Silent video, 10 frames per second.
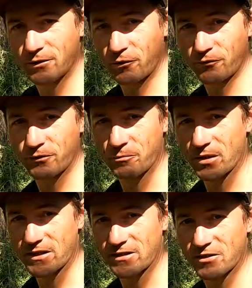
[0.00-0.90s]
of a
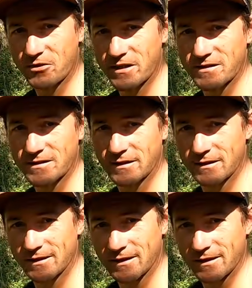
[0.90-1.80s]
mini-series
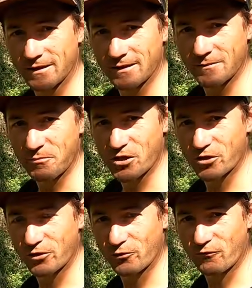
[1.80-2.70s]

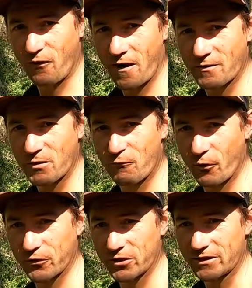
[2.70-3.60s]
mission to find me
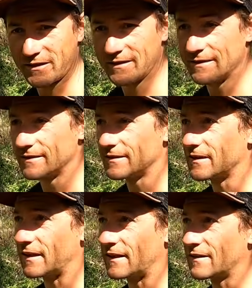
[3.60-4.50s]
water,
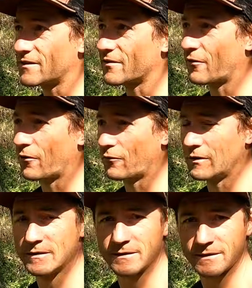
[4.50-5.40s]
and so
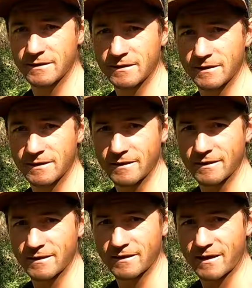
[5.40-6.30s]

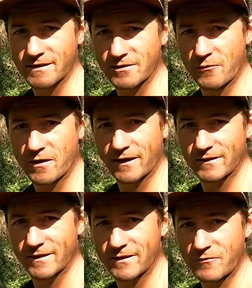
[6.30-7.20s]
let's go get
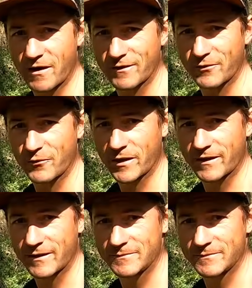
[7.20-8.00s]
right to it.